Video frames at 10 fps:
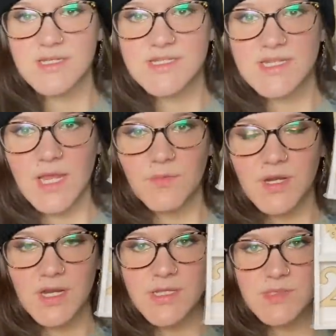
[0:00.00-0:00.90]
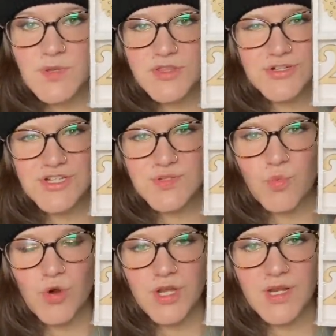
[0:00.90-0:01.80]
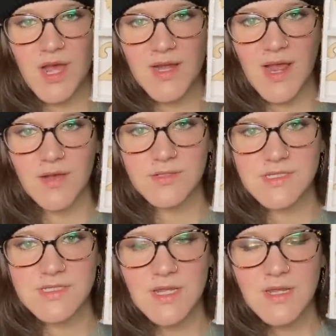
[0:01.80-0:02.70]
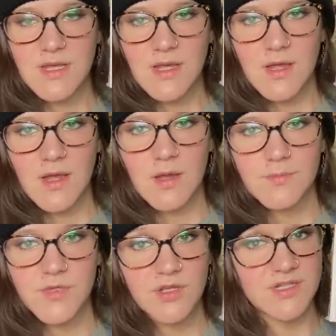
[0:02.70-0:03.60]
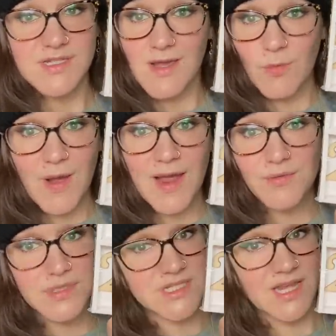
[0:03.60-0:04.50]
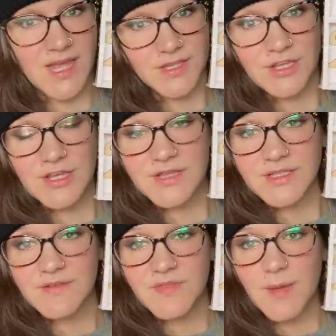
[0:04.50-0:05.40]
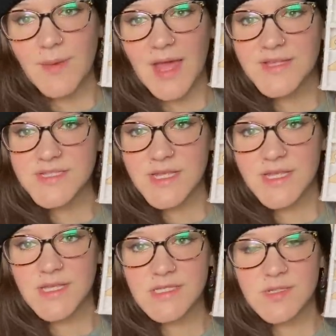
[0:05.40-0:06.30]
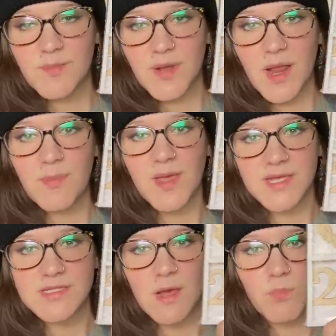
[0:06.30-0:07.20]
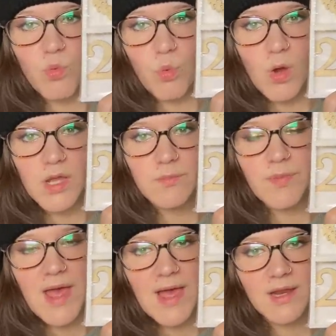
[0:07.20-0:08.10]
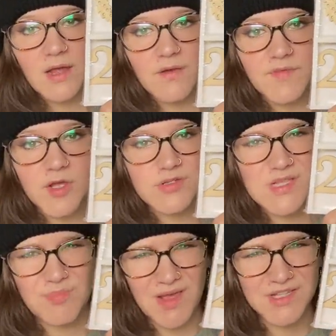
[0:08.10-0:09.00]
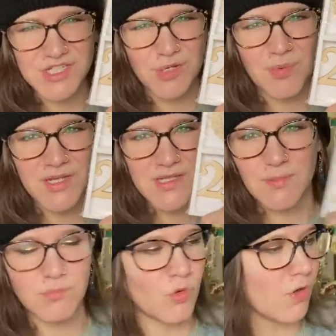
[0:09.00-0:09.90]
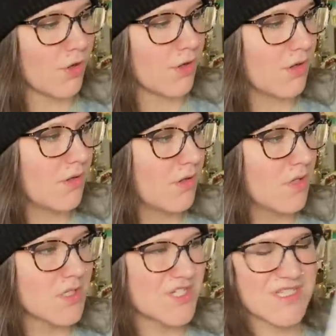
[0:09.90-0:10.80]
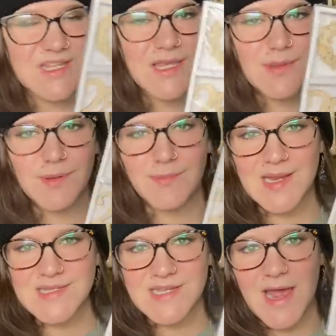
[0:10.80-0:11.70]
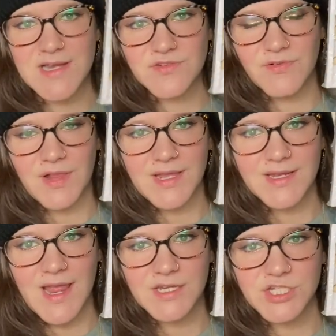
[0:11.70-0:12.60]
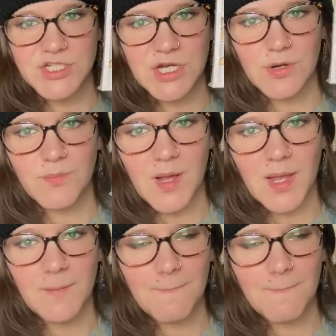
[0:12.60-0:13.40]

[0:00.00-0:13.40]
say what it is, but they're just wood cutouts. Um, you could DIY. Once again, you can leave them as is, but I picked up one pack of those. I probably should have picked up more just to keep in my stash for like next year, but